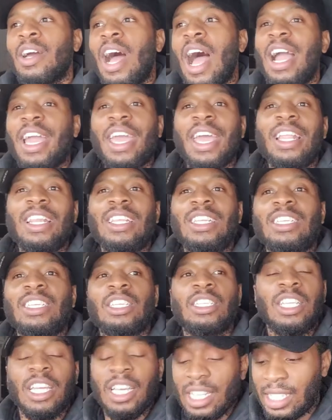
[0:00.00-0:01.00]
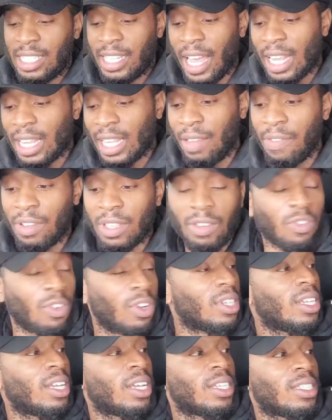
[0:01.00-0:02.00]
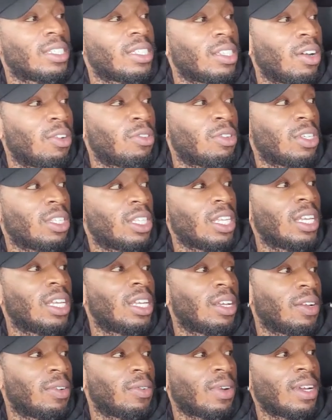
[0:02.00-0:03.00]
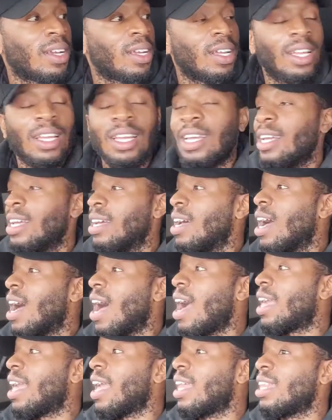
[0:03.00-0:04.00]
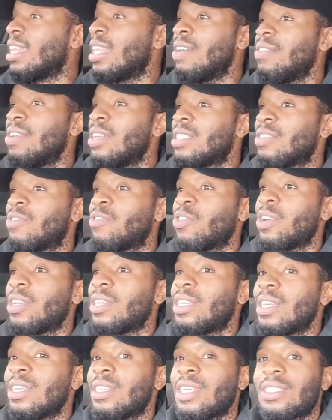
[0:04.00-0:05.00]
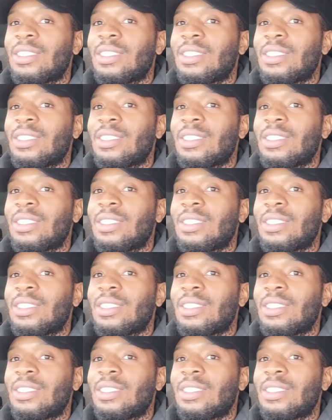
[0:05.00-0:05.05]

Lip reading: I can't, they said leave it at the front desk on the thing, right? I can't leave it at the front desk.